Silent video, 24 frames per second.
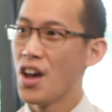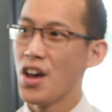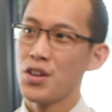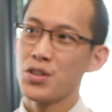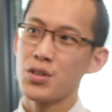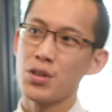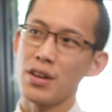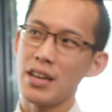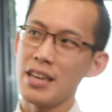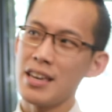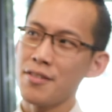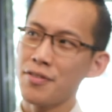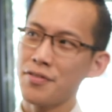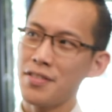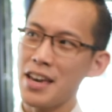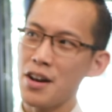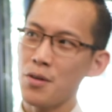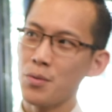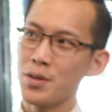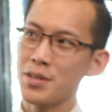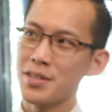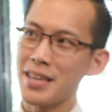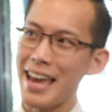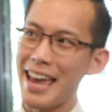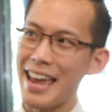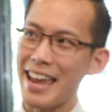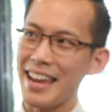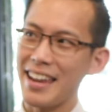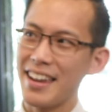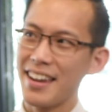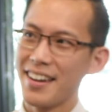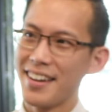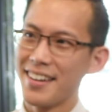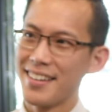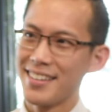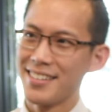So if there was
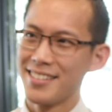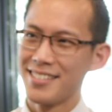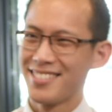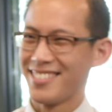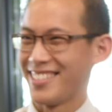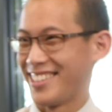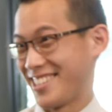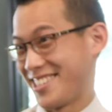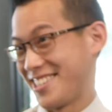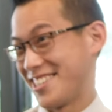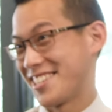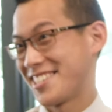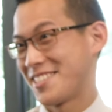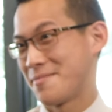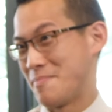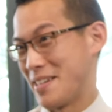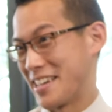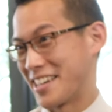let's just be